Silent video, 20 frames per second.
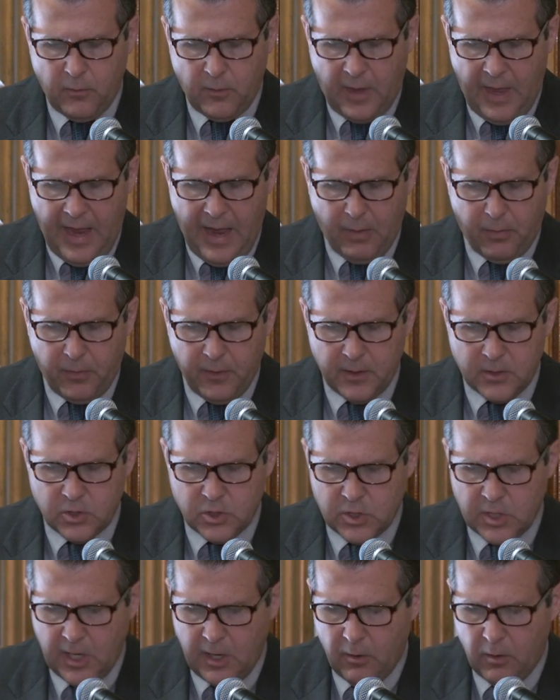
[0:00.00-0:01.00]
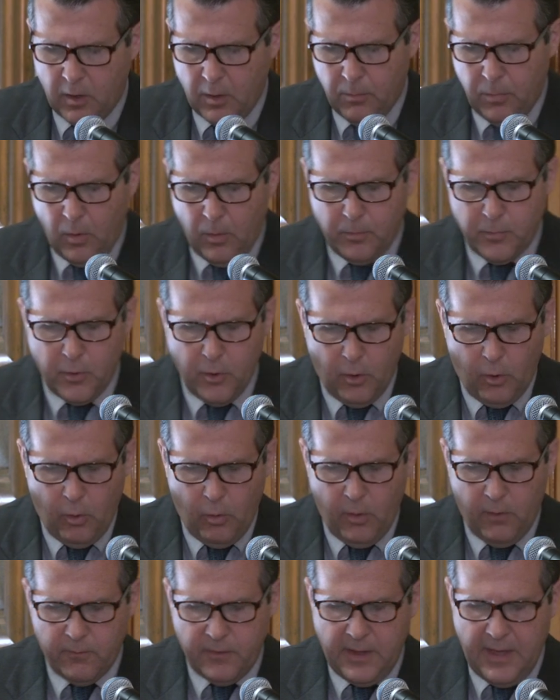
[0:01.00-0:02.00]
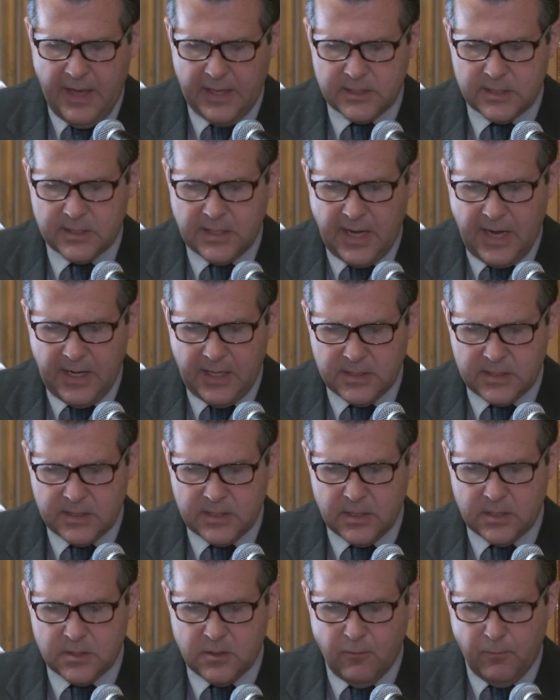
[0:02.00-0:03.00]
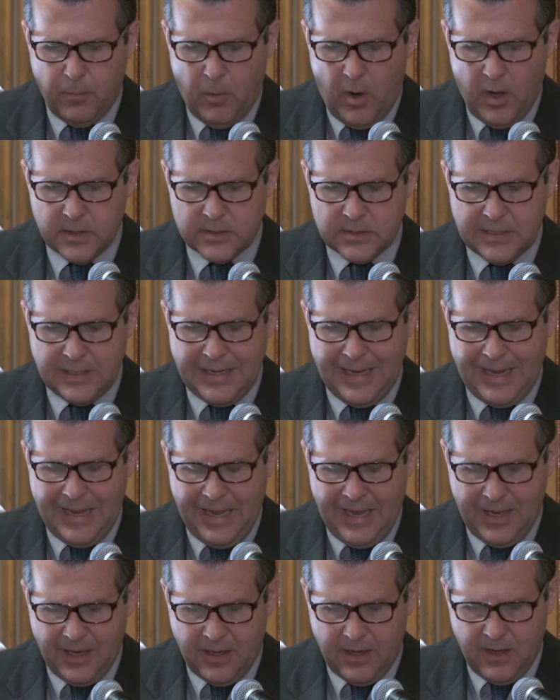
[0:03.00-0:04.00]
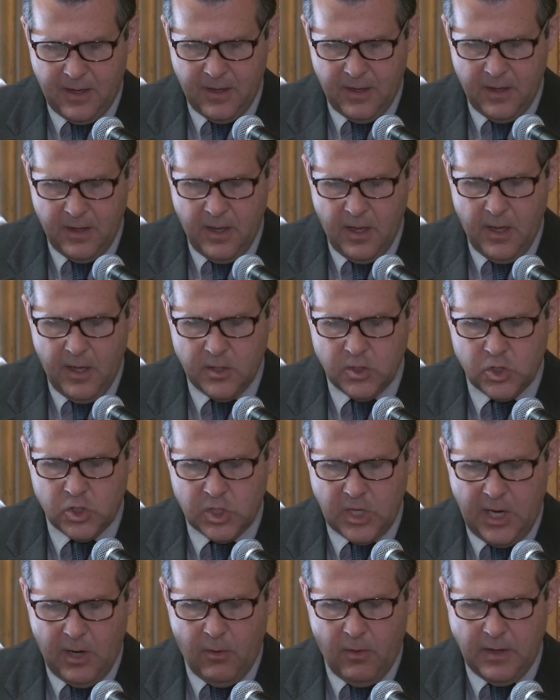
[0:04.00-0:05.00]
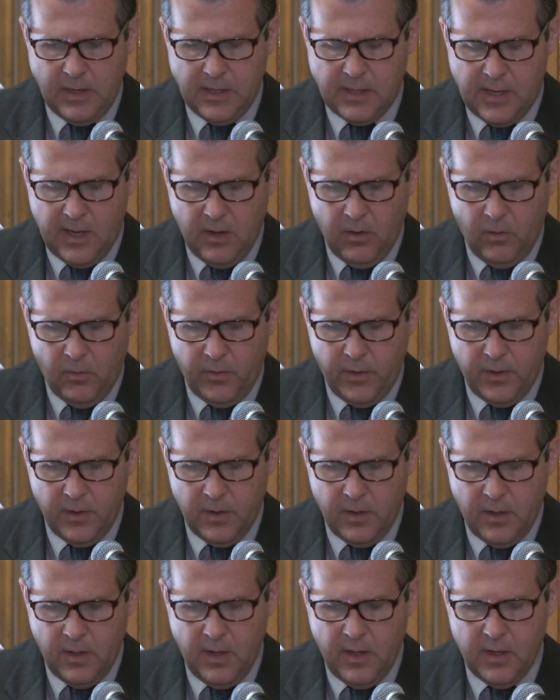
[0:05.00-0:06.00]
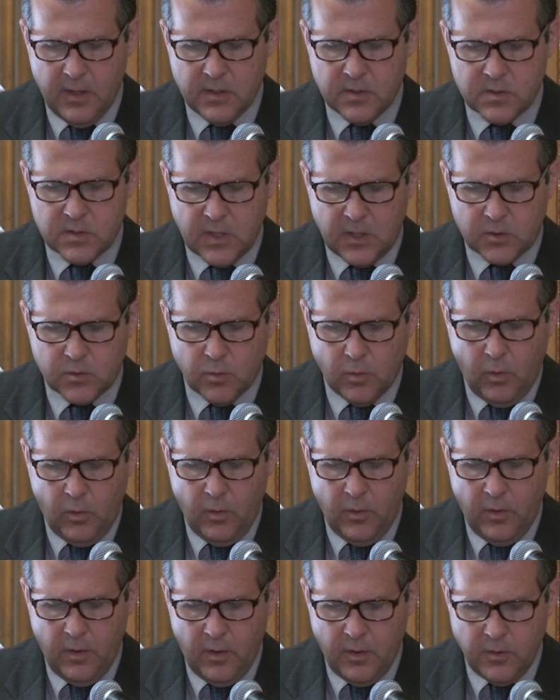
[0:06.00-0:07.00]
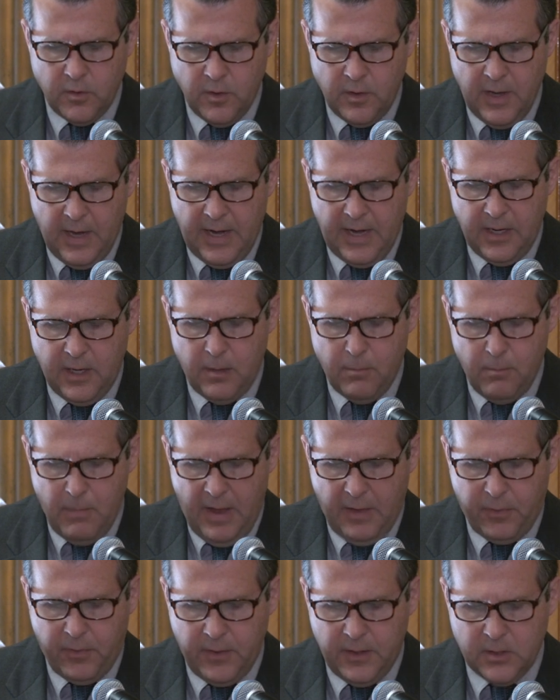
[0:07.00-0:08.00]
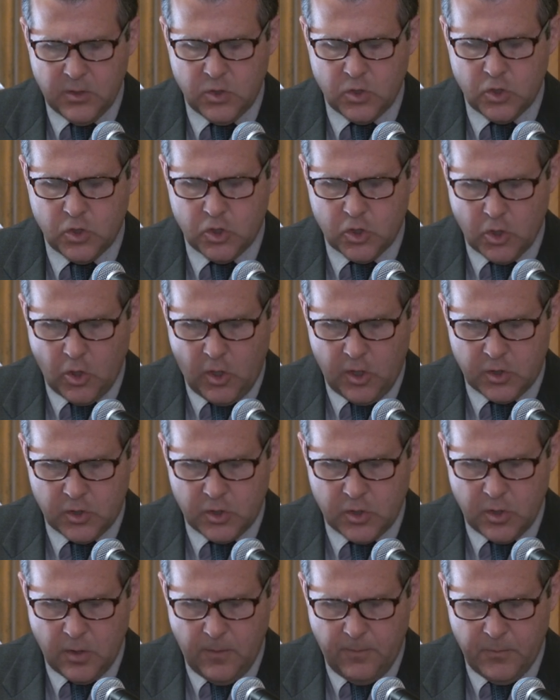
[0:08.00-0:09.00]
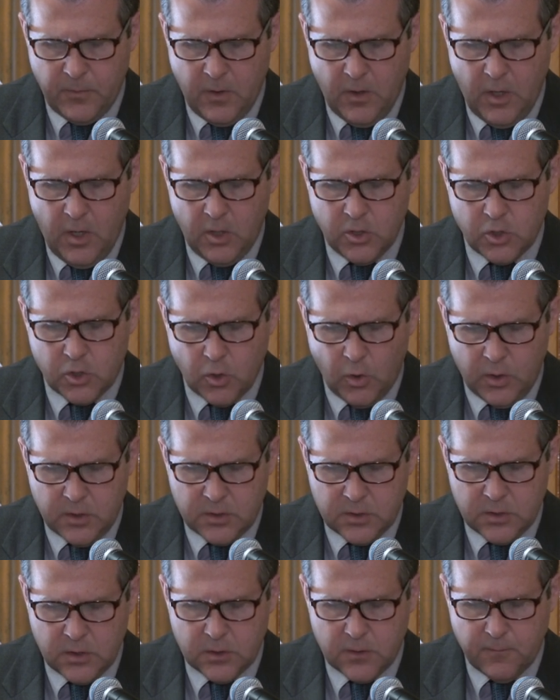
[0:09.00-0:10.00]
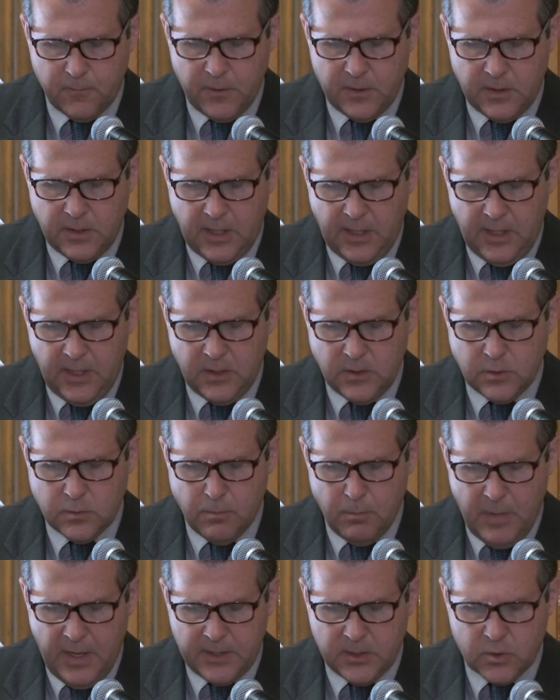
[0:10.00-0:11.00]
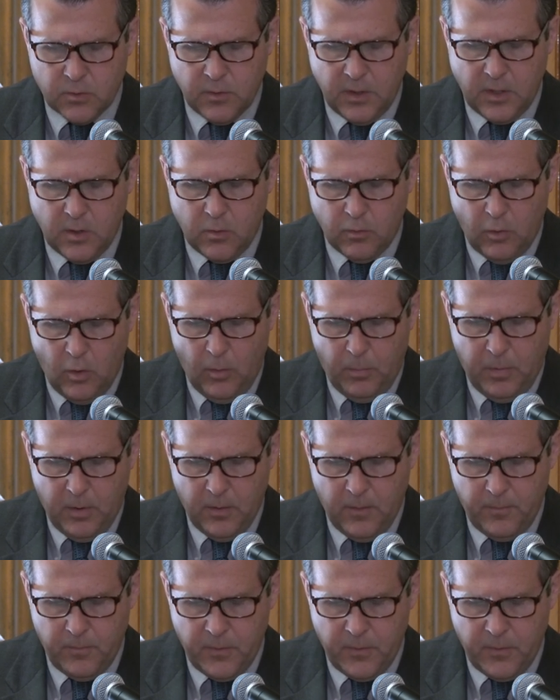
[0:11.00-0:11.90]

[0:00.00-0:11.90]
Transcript: Catholic Charitable Bureau of the Archdiocese of Boston, Inc., Charity Guild, Central United Methodist Church, Choices for Teens Mentoring Group,